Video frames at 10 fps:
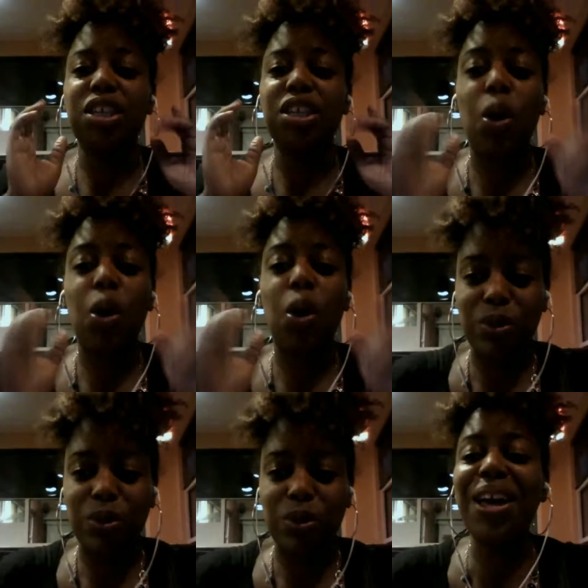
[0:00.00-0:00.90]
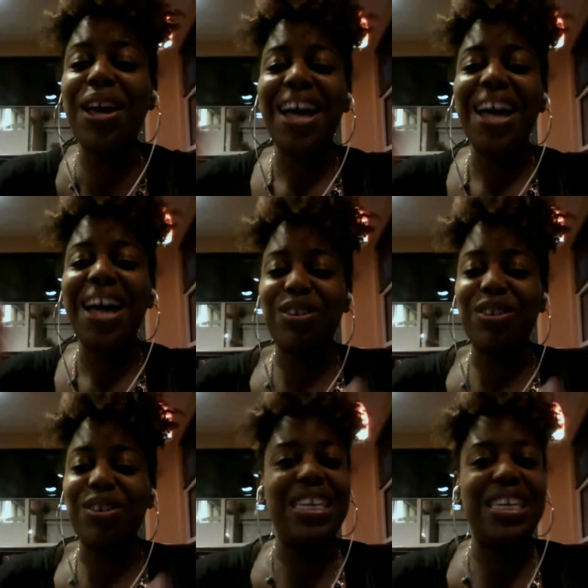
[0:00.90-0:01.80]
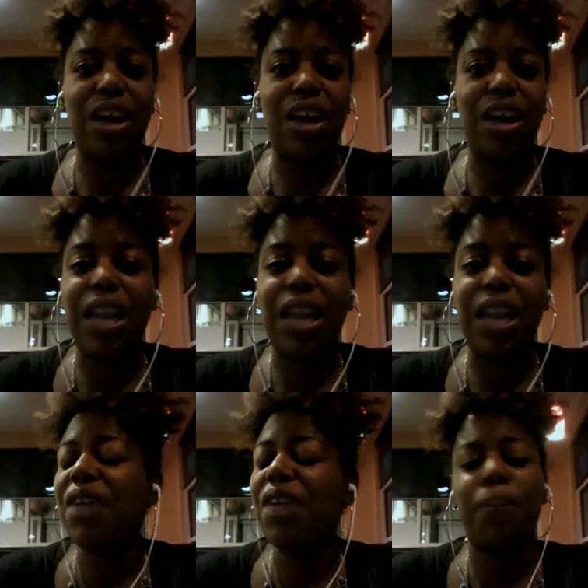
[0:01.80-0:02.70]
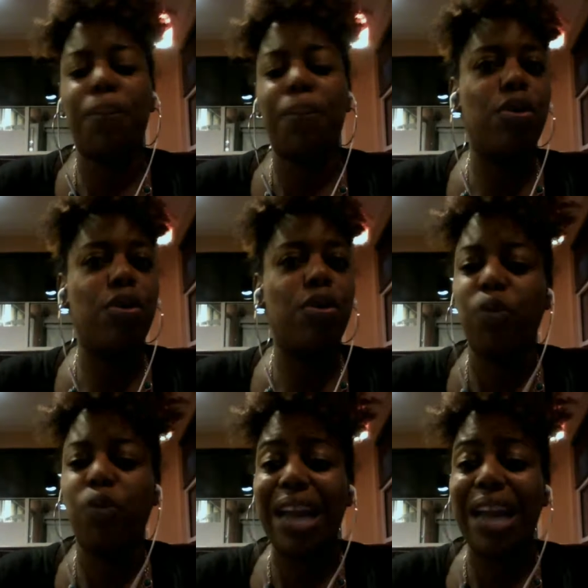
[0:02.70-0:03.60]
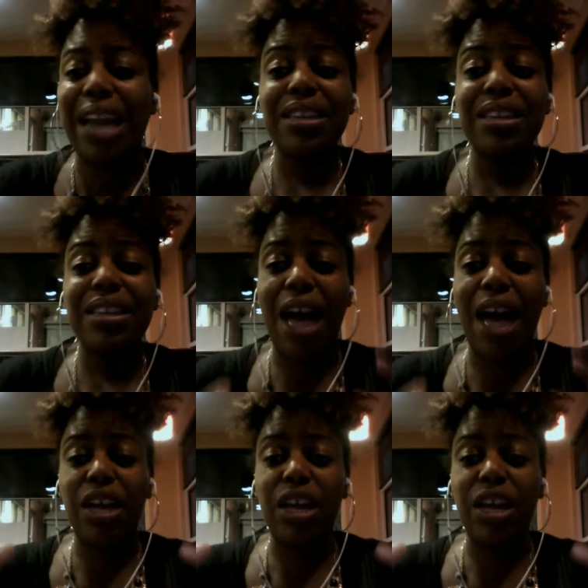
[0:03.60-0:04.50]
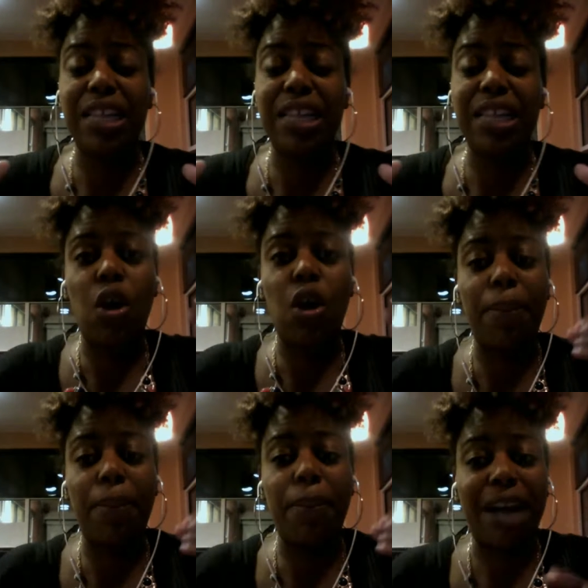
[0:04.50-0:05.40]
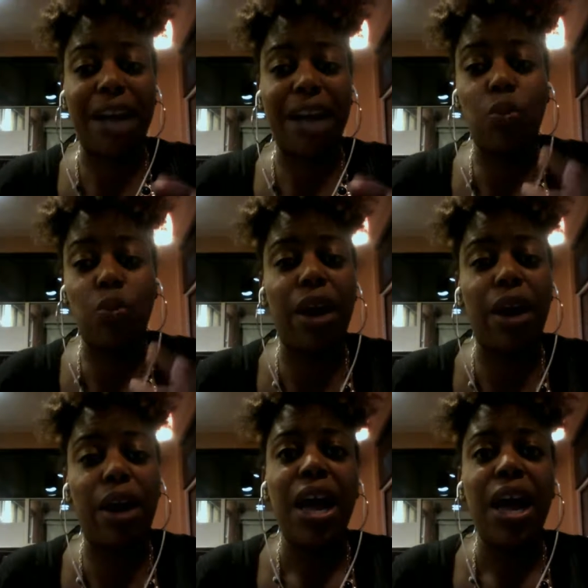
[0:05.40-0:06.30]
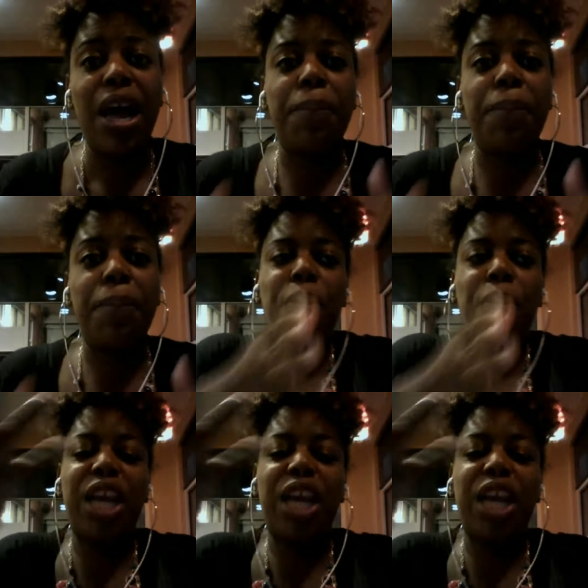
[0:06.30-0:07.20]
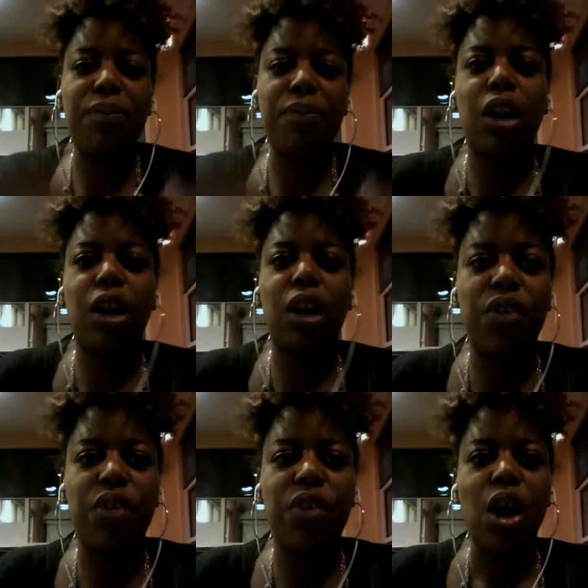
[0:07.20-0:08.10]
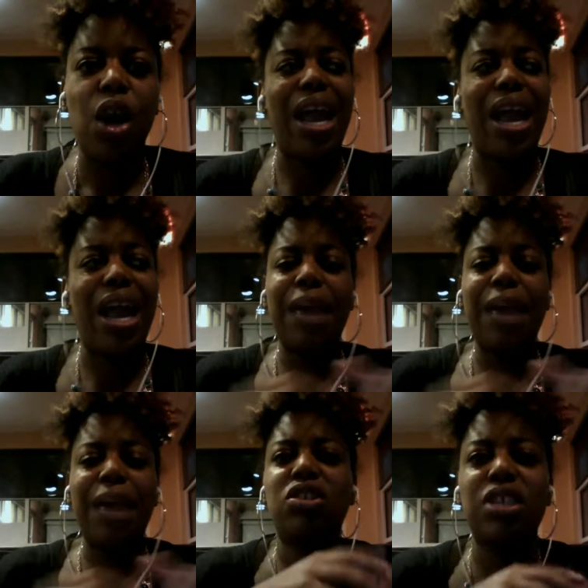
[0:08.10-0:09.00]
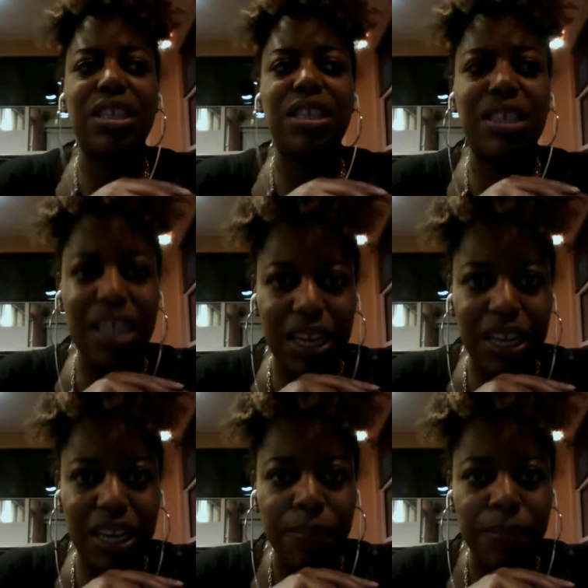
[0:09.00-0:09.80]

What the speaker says: knows those details, and I'm living proof. When I didn't have anything on my back to wear, people were giving me clothing. When I came here to this city,